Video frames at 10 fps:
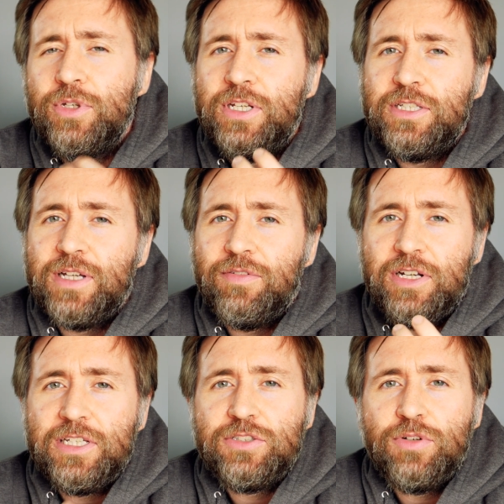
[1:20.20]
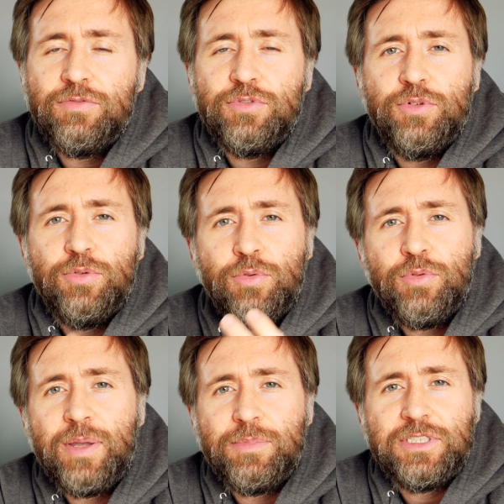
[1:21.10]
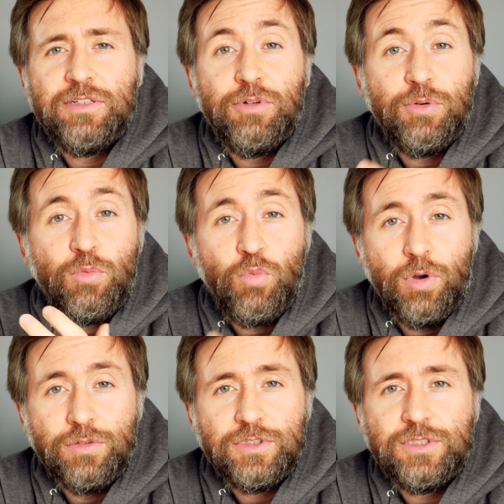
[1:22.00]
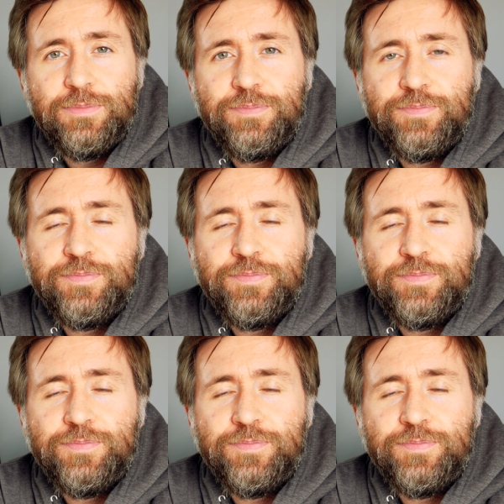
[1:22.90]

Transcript: but you need to have at least gone through all that material once.